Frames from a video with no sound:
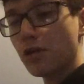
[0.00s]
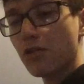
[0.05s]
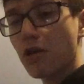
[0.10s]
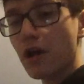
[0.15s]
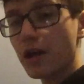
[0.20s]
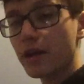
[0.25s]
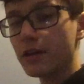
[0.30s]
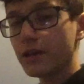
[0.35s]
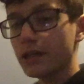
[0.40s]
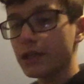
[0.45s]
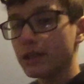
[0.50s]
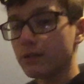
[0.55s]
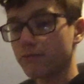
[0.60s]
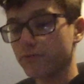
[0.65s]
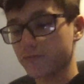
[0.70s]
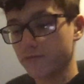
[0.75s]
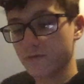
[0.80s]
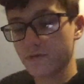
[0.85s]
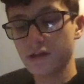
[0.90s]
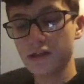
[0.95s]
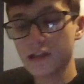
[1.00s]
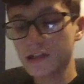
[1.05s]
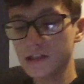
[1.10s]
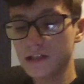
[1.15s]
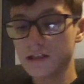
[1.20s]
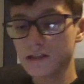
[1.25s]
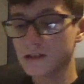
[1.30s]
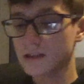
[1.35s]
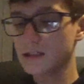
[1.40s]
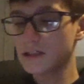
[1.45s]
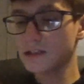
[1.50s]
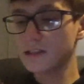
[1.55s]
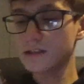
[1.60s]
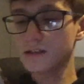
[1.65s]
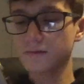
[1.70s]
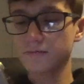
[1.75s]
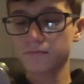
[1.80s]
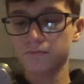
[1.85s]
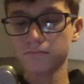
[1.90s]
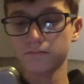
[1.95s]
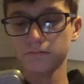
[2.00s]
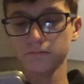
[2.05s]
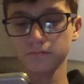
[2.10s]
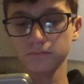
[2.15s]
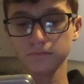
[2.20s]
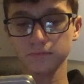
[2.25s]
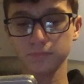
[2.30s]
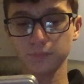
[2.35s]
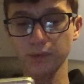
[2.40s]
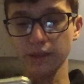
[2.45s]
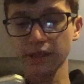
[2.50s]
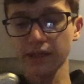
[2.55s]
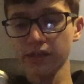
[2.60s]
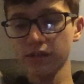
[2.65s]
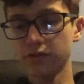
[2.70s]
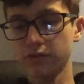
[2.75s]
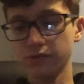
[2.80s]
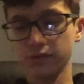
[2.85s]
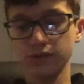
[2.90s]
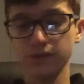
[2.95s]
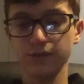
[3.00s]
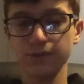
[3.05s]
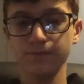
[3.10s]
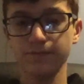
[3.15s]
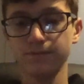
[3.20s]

I really didn't play those.